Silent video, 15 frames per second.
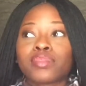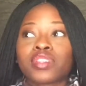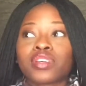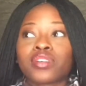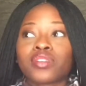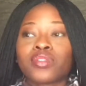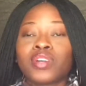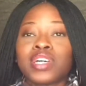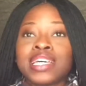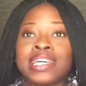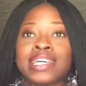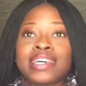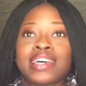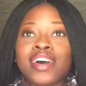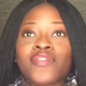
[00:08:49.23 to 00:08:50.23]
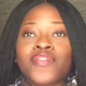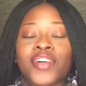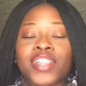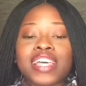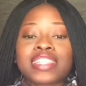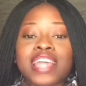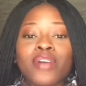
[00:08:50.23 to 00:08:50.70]
So I felt
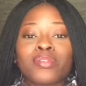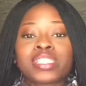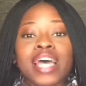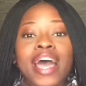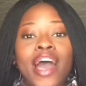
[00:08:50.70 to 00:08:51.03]
like that was an